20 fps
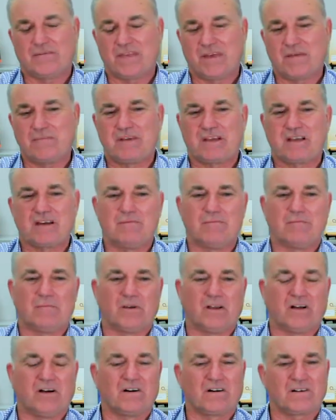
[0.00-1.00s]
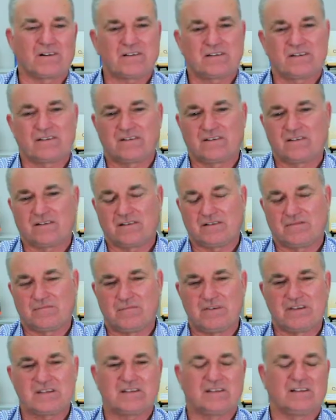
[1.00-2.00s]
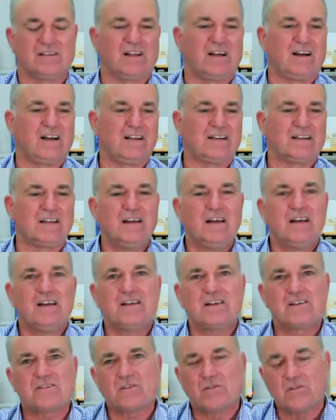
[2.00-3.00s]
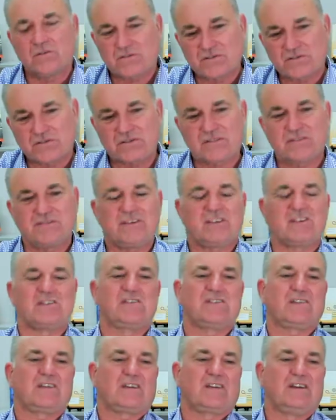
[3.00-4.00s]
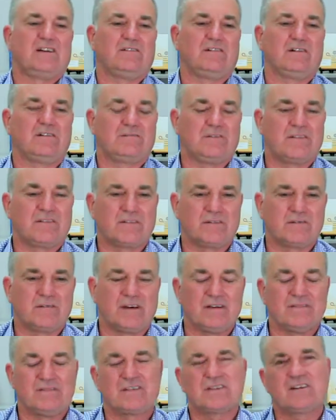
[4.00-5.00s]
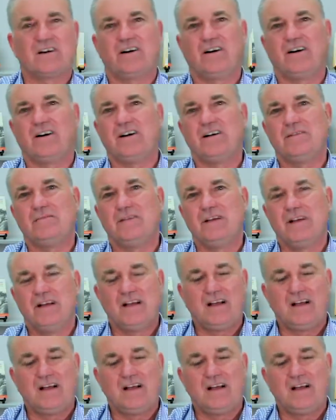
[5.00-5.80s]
They become blocked and misaligned. There's all sorts of issues that go on with them over time,